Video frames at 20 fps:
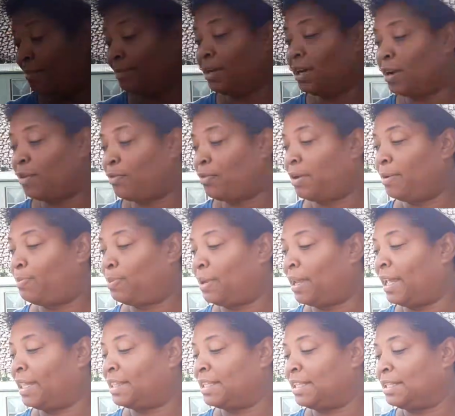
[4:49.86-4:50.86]
going to
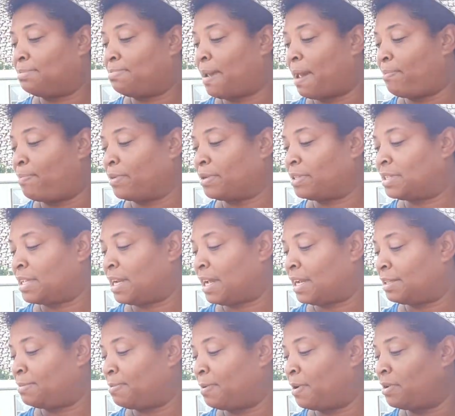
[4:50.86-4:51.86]
replant these peppers that I
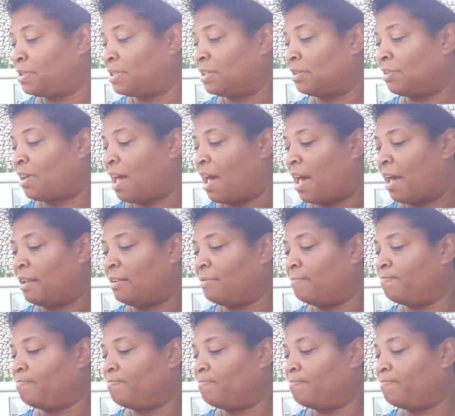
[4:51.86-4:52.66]
supposed to got,